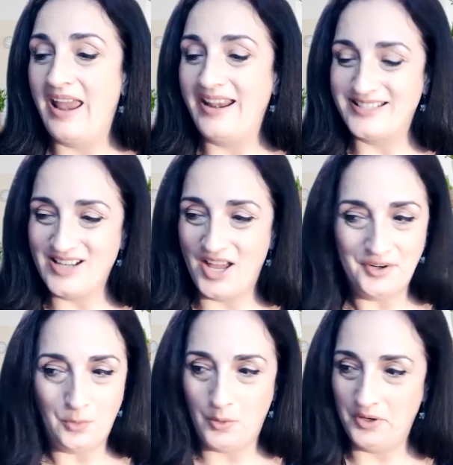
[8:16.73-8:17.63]
It's not
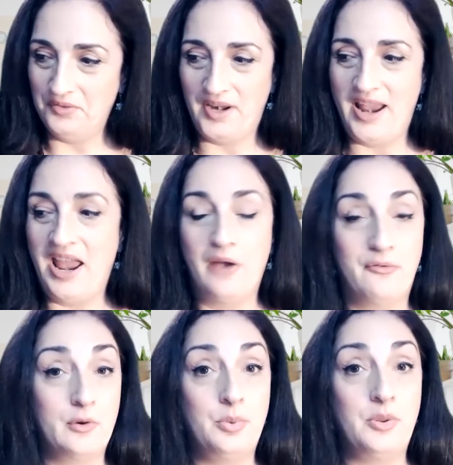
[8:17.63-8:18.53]
an oil that I
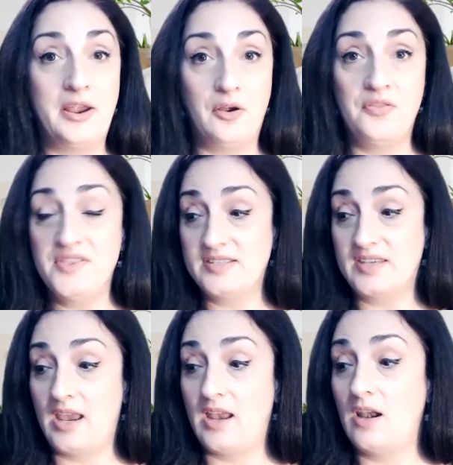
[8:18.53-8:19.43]
ever apply on the
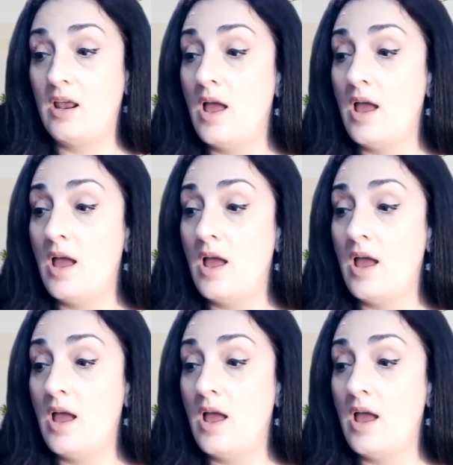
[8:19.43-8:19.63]
skin.